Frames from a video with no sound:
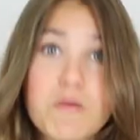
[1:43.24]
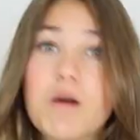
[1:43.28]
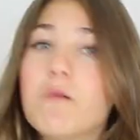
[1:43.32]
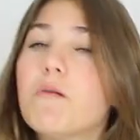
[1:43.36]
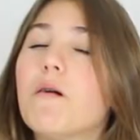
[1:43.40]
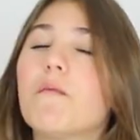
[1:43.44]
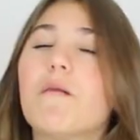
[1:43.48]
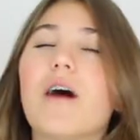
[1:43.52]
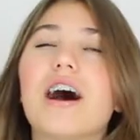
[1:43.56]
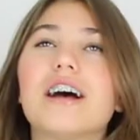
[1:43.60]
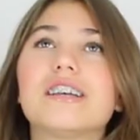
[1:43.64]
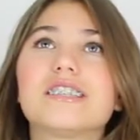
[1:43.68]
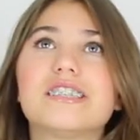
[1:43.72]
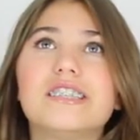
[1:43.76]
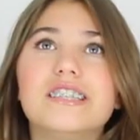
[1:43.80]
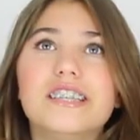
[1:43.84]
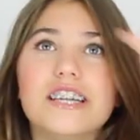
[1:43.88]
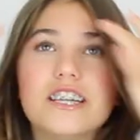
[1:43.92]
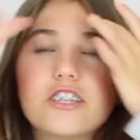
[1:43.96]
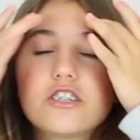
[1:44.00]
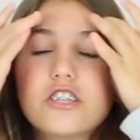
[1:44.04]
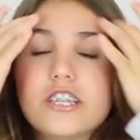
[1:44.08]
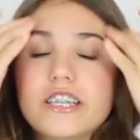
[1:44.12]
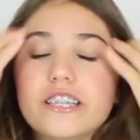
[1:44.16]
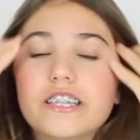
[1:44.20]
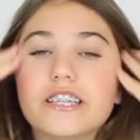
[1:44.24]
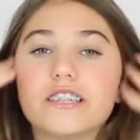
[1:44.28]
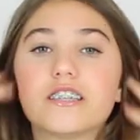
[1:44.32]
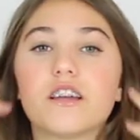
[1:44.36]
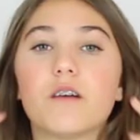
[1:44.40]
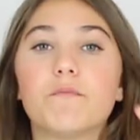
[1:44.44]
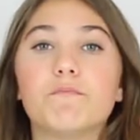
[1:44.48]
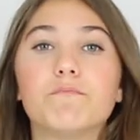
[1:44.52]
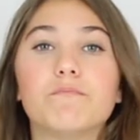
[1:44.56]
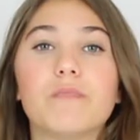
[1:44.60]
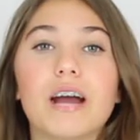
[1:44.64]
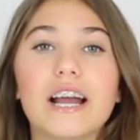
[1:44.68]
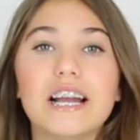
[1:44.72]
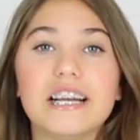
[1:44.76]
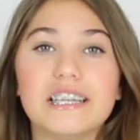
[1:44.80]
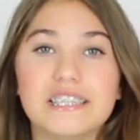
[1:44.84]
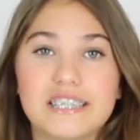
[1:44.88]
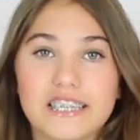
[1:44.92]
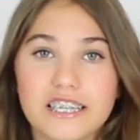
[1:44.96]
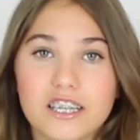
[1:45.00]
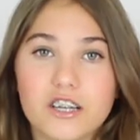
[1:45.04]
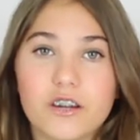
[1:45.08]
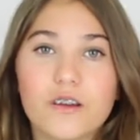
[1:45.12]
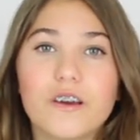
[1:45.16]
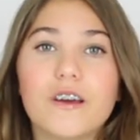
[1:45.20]
my mum has literally this
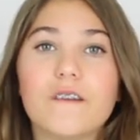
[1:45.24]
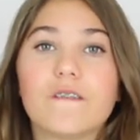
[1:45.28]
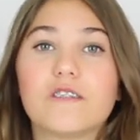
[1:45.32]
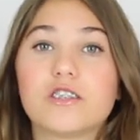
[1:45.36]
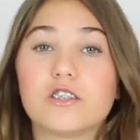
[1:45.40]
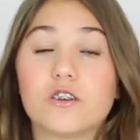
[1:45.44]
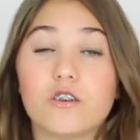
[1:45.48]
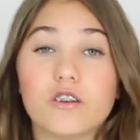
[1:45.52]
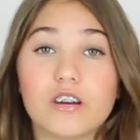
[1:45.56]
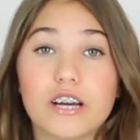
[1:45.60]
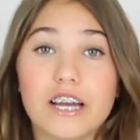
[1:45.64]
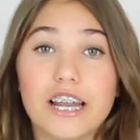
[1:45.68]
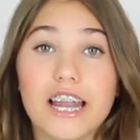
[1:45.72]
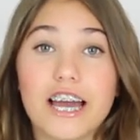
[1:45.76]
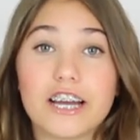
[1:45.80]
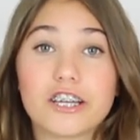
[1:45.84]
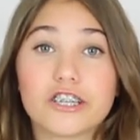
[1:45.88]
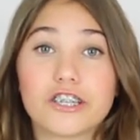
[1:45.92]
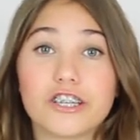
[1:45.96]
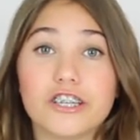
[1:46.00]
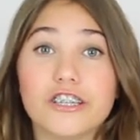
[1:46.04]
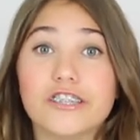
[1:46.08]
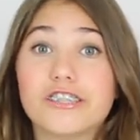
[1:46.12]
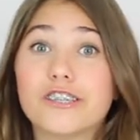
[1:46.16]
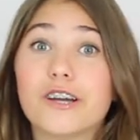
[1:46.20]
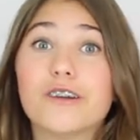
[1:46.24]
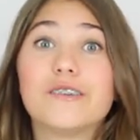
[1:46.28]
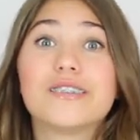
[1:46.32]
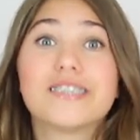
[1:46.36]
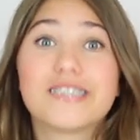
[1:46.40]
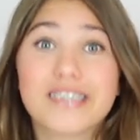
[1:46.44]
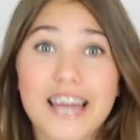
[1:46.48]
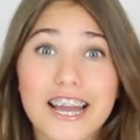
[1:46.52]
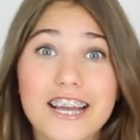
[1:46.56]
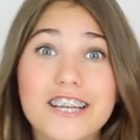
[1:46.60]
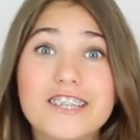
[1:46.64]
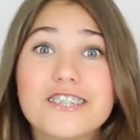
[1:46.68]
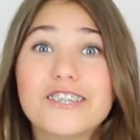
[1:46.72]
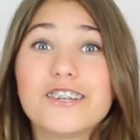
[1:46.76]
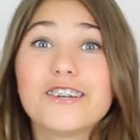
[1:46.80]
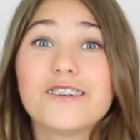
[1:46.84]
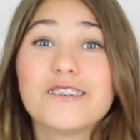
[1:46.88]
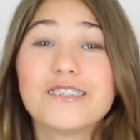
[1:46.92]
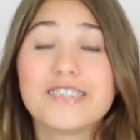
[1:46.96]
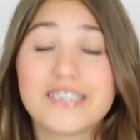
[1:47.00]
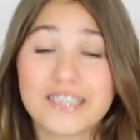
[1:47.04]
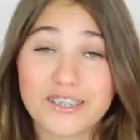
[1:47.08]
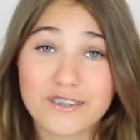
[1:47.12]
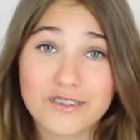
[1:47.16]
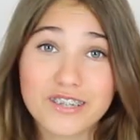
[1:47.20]
amazing Louis Vuitton collection. So stay
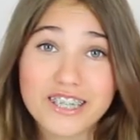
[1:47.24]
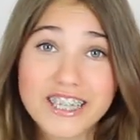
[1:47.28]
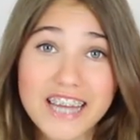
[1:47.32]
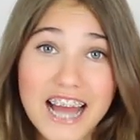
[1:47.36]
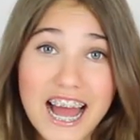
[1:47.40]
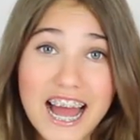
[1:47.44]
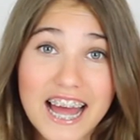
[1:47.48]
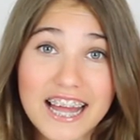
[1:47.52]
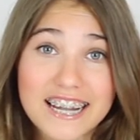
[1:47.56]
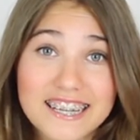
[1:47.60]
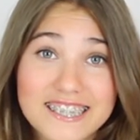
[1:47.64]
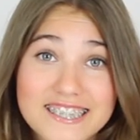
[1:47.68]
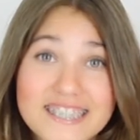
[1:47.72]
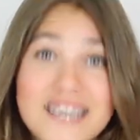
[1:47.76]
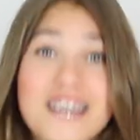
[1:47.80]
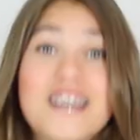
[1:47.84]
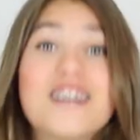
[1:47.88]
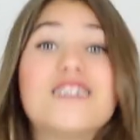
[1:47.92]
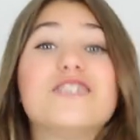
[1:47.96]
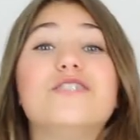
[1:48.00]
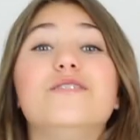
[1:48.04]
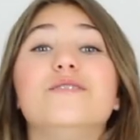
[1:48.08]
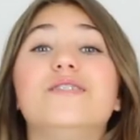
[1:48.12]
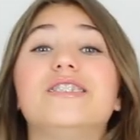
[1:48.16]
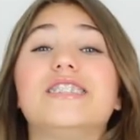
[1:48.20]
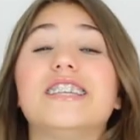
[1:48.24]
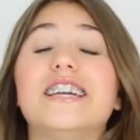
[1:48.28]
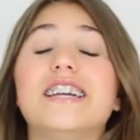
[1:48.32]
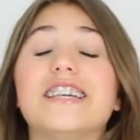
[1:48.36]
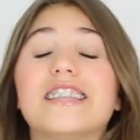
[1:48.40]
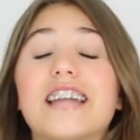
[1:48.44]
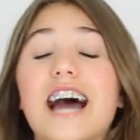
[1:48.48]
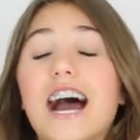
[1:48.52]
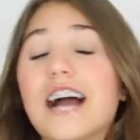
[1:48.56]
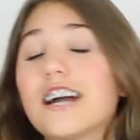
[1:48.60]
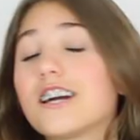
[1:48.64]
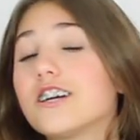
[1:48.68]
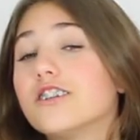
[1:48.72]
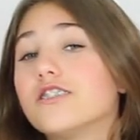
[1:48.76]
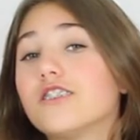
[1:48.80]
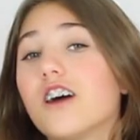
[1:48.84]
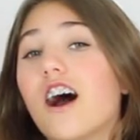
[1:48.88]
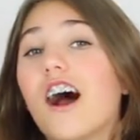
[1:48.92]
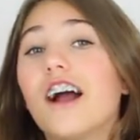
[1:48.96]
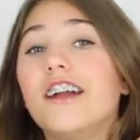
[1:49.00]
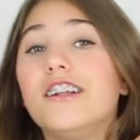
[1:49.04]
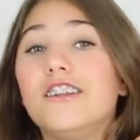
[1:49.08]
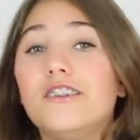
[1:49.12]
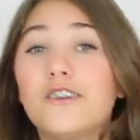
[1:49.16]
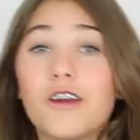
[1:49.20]
tuned till the end to see that, because
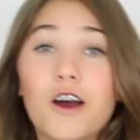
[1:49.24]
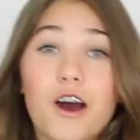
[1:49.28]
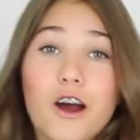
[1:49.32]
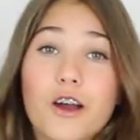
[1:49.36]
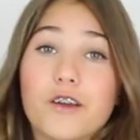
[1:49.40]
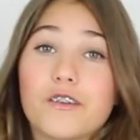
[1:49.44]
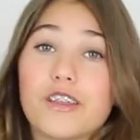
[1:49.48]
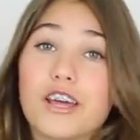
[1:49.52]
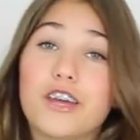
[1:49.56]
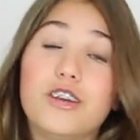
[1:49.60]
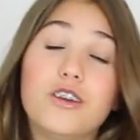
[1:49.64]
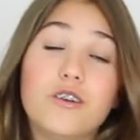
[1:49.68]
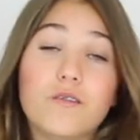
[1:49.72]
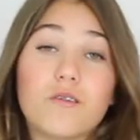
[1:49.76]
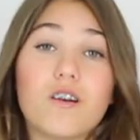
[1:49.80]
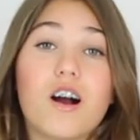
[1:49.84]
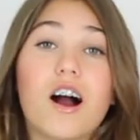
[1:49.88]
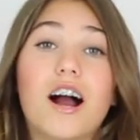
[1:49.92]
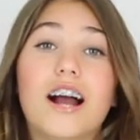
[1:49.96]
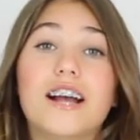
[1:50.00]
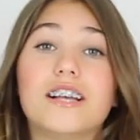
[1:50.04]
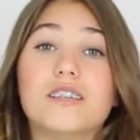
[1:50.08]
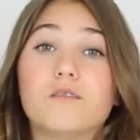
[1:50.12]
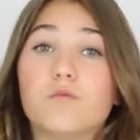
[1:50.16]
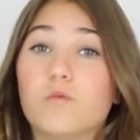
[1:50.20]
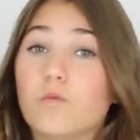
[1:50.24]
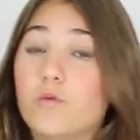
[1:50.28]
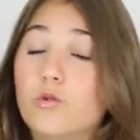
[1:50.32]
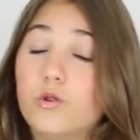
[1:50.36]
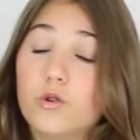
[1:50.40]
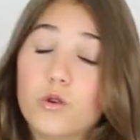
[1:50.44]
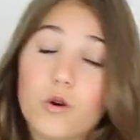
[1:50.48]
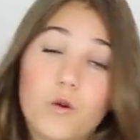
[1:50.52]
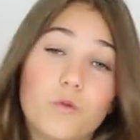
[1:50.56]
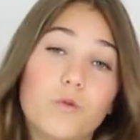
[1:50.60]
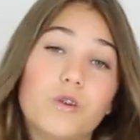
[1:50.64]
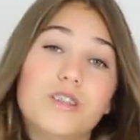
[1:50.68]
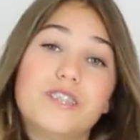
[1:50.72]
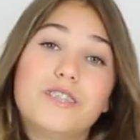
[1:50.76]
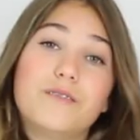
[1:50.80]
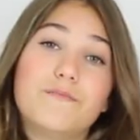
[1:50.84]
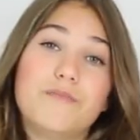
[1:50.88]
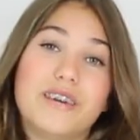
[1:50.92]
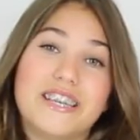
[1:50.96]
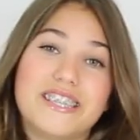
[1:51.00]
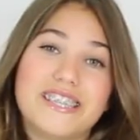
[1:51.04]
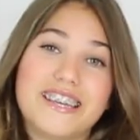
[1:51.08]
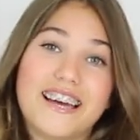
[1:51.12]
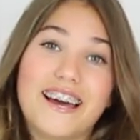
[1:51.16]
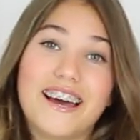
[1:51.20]
I know that you guys will not want to
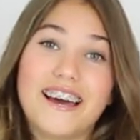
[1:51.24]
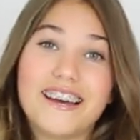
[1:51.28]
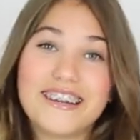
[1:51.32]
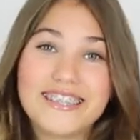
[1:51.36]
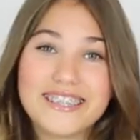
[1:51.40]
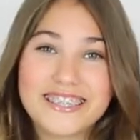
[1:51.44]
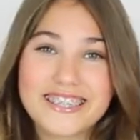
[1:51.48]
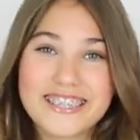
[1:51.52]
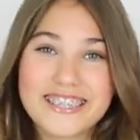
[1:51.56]
miss it.